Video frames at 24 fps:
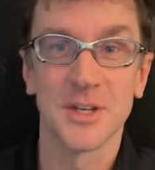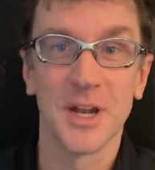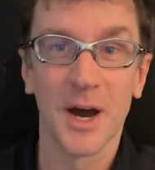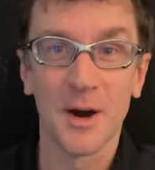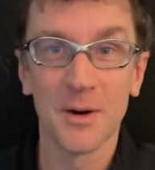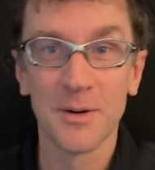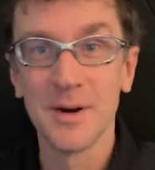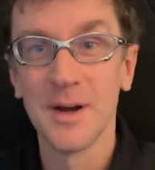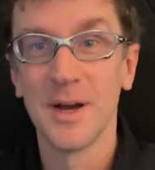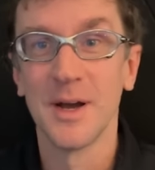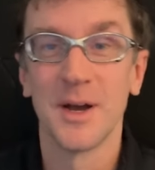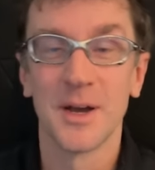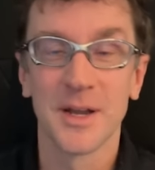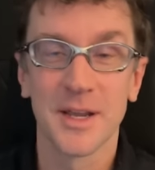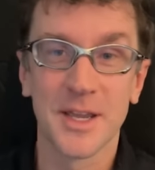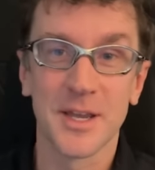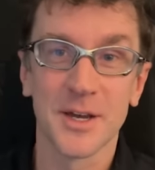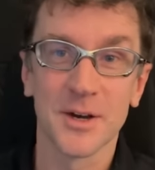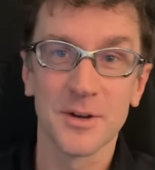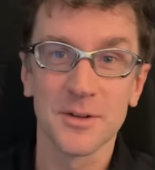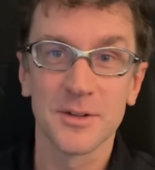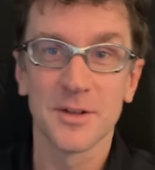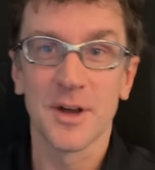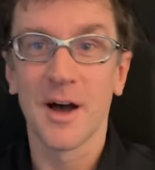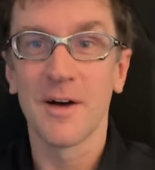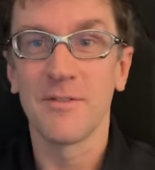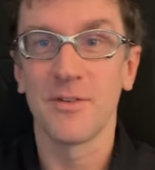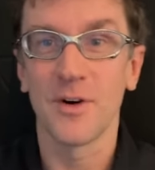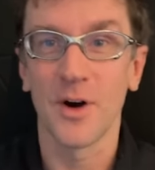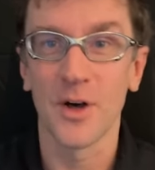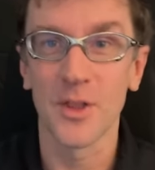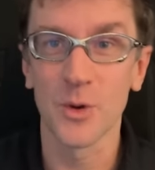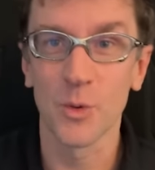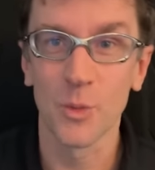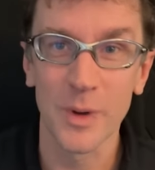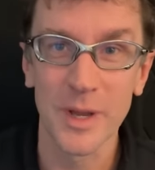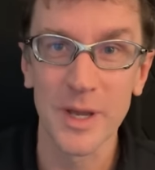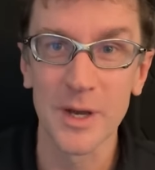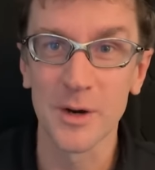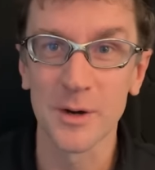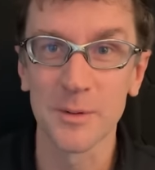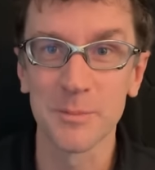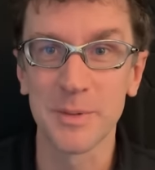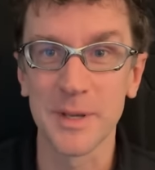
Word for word: you know, killed off all the wheel